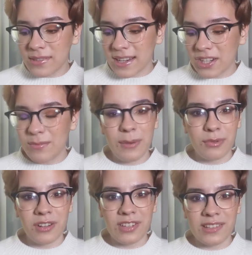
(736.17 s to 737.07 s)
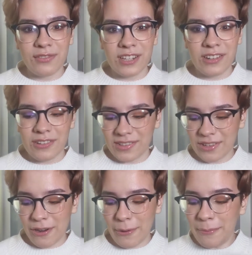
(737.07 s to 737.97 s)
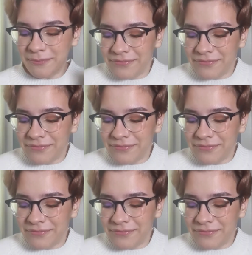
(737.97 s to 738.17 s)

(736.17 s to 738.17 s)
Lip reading: was actually my previous video, so